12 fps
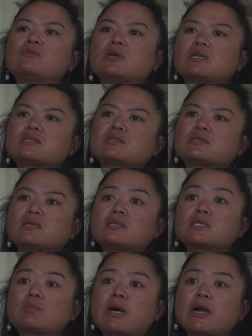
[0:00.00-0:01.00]
ways
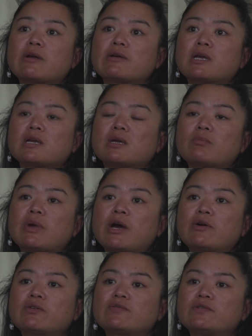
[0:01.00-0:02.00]
inspiring and
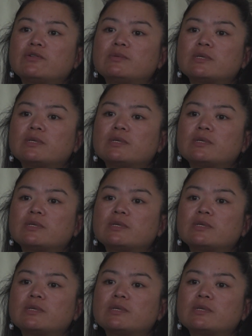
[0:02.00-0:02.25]
powerful,